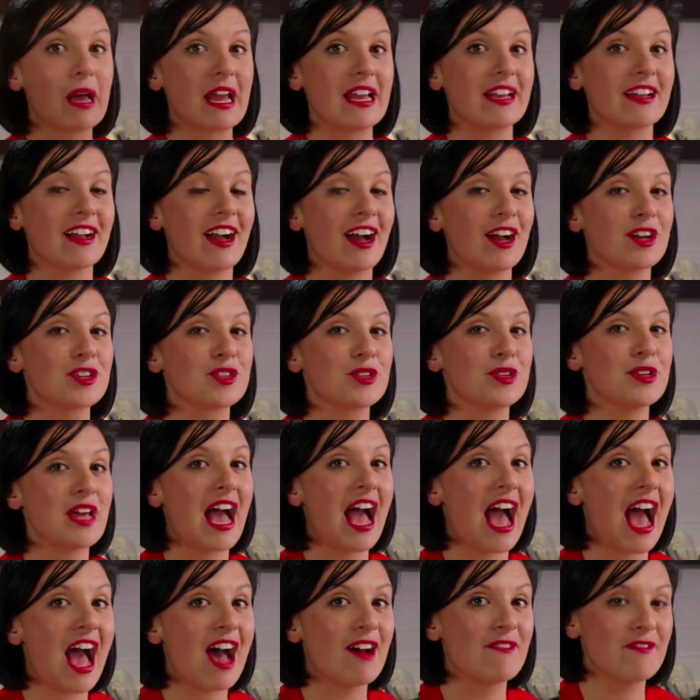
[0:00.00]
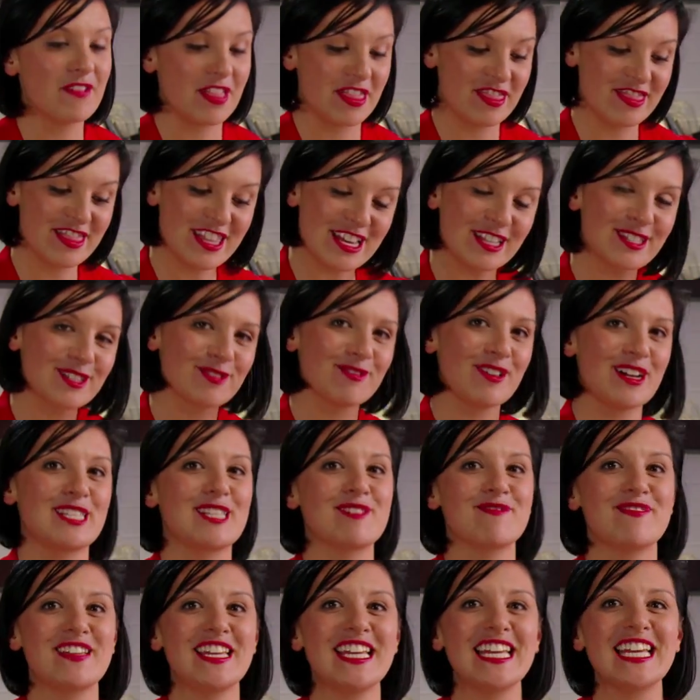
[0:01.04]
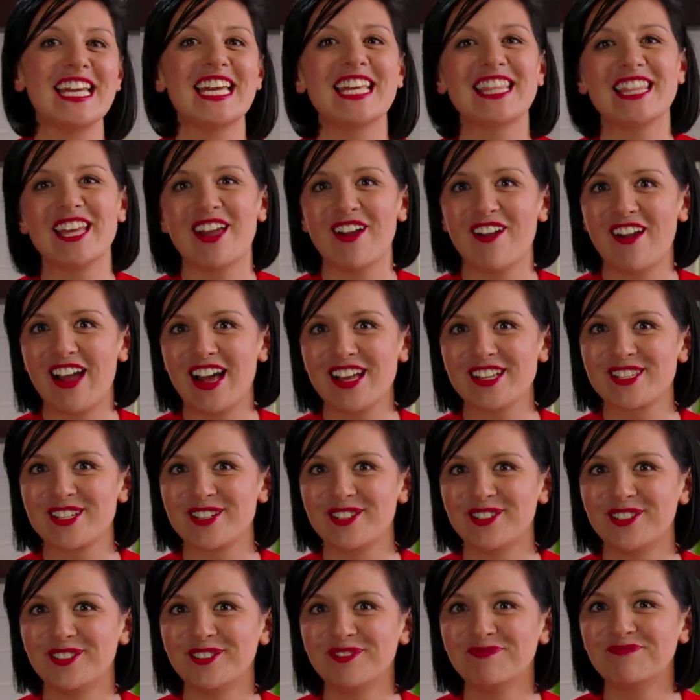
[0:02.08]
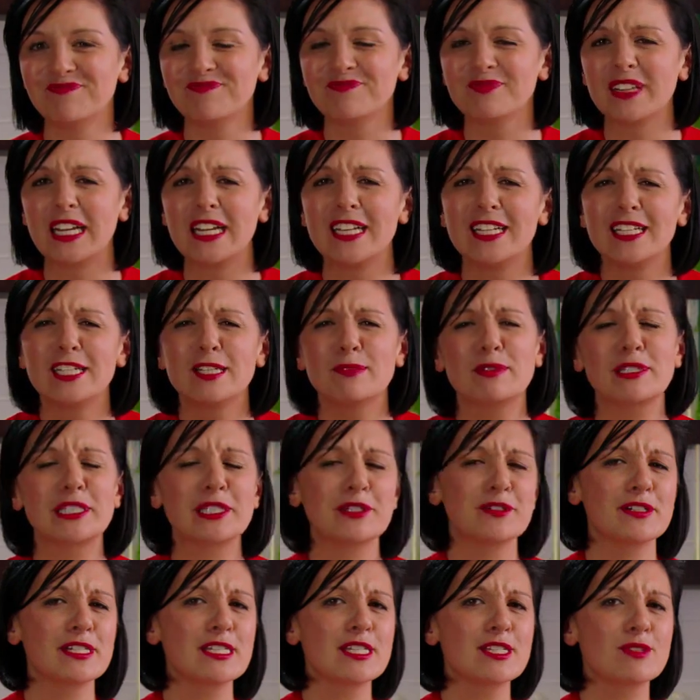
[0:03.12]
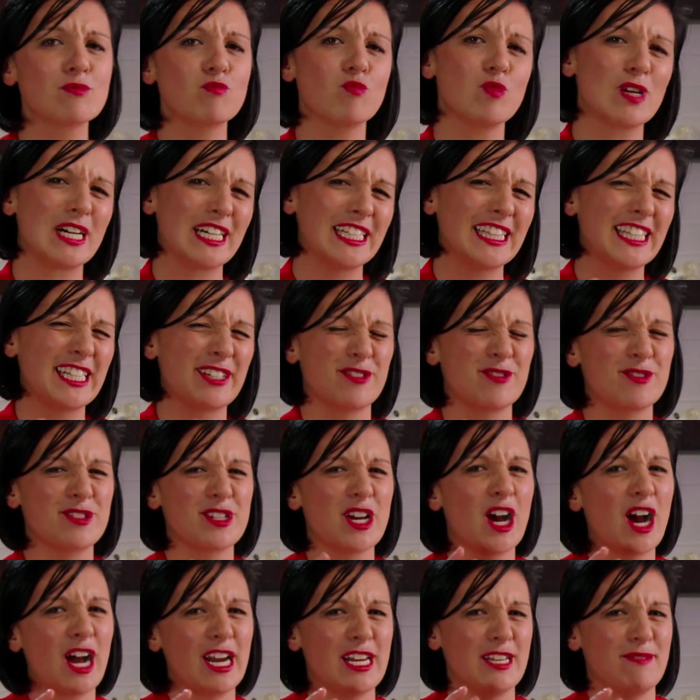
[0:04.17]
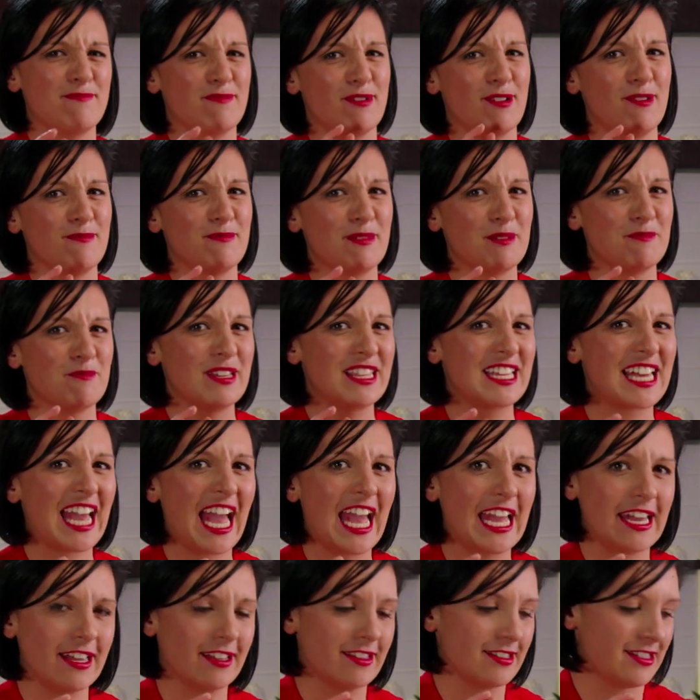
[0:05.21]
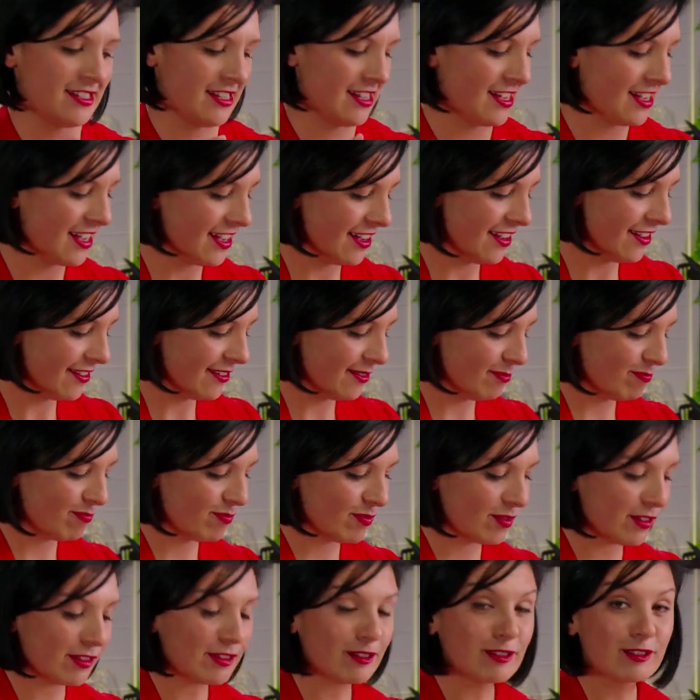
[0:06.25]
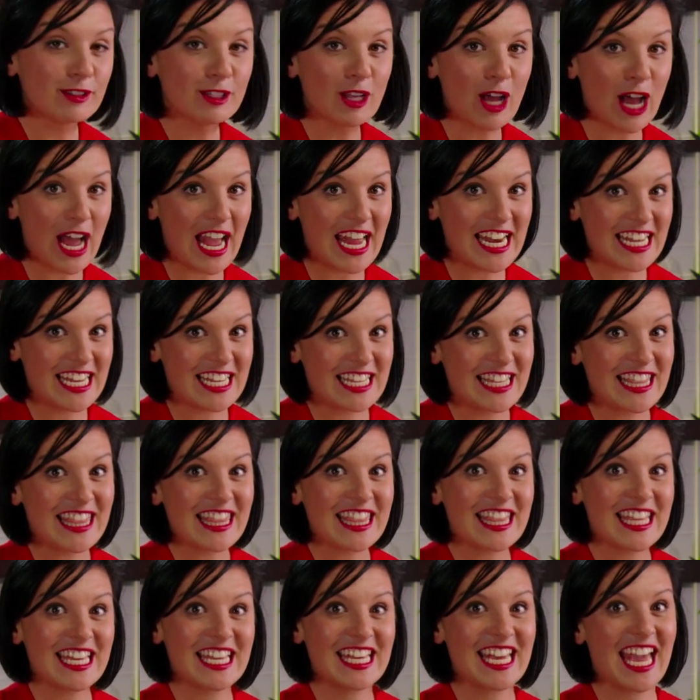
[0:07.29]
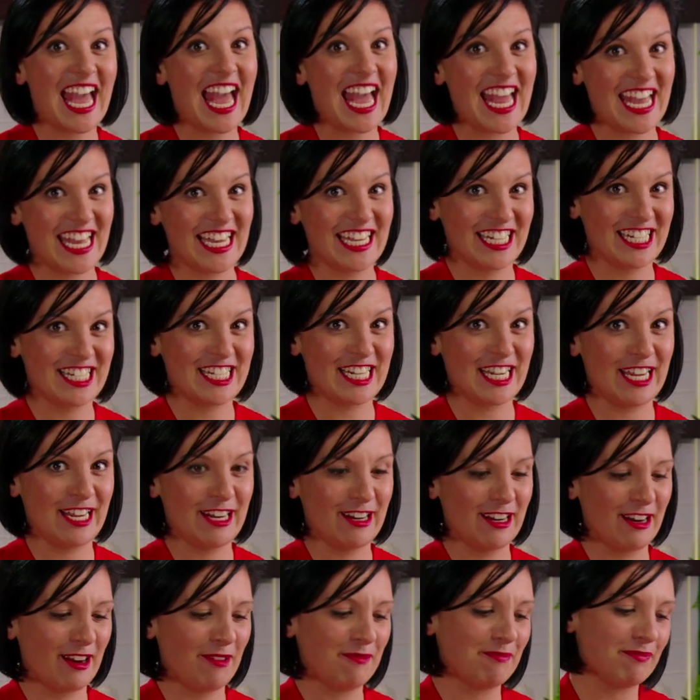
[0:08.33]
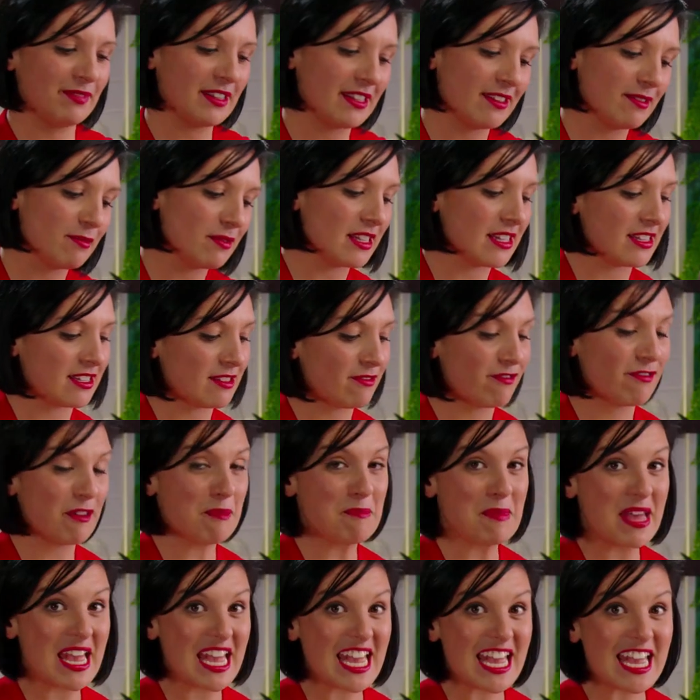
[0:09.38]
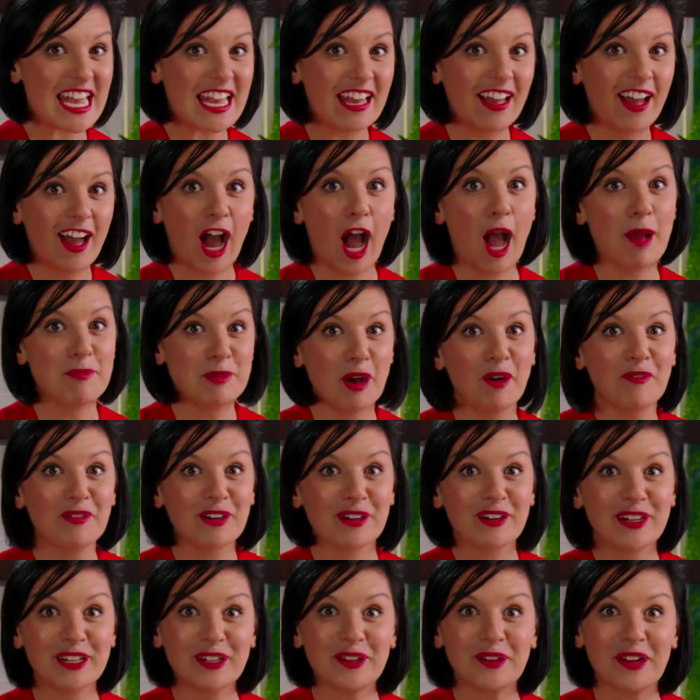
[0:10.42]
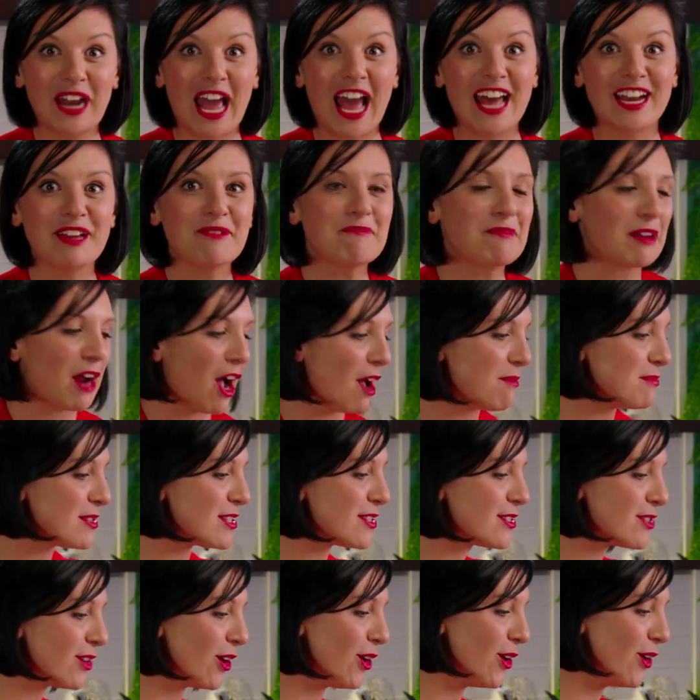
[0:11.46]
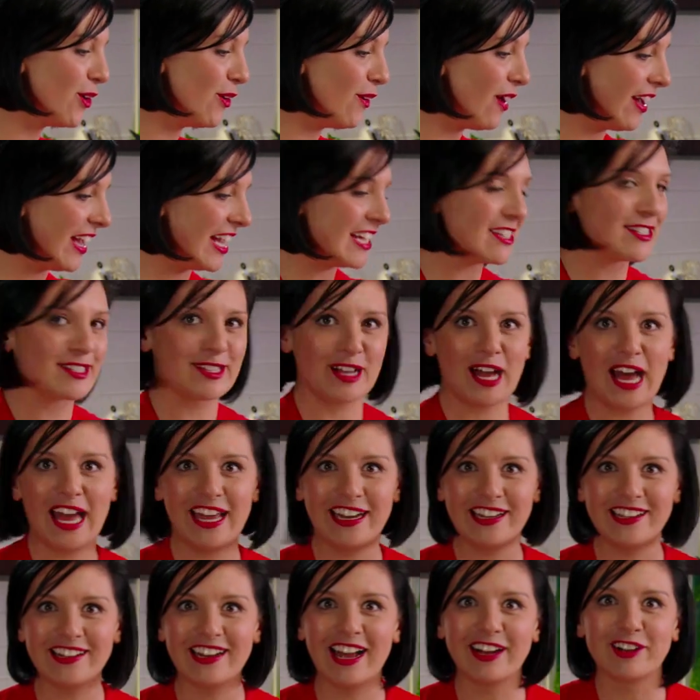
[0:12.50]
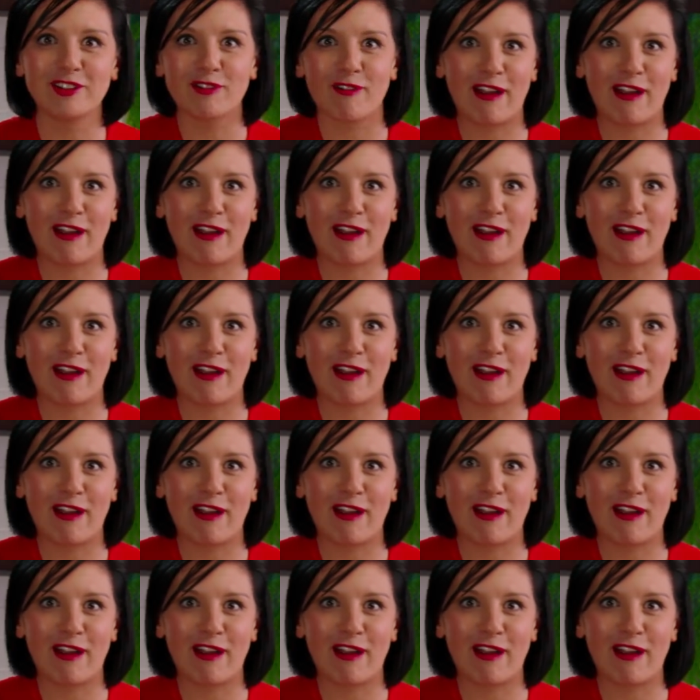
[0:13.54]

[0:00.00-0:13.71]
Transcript: baker should have this recipe in their arsenal. But there is one little tiny problem with cakes: lining the cake tin. For me, I'm not very good at it, but I'm so excited and